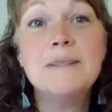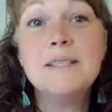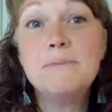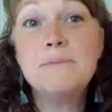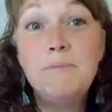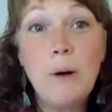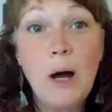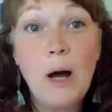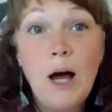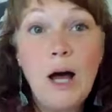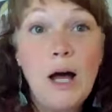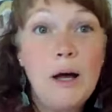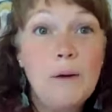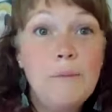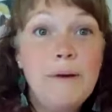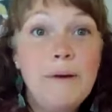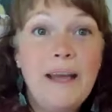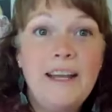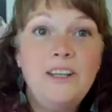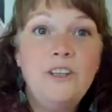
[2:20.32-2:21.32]
My name is
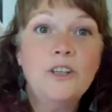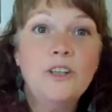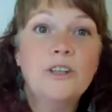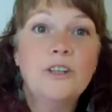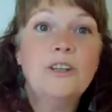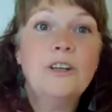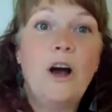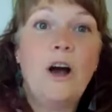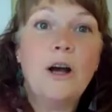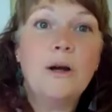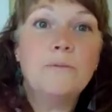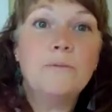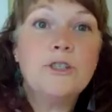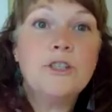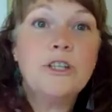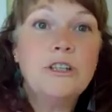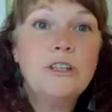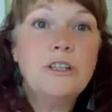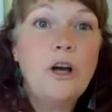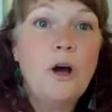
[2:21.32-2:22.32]
Bob, and your
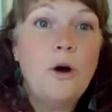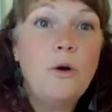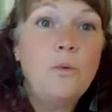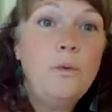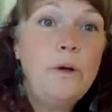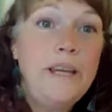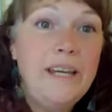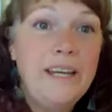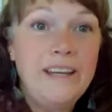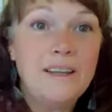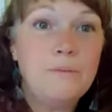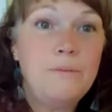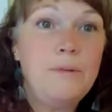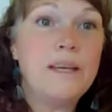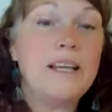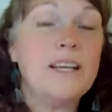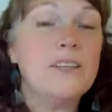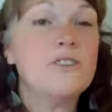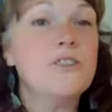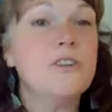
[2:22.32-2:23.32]
arm should go
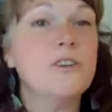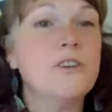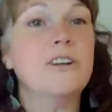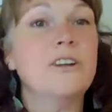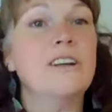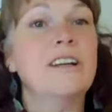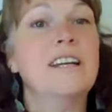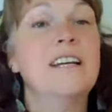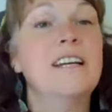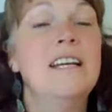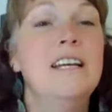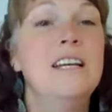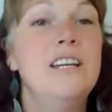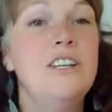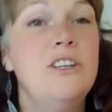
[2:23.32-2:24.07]
weak because your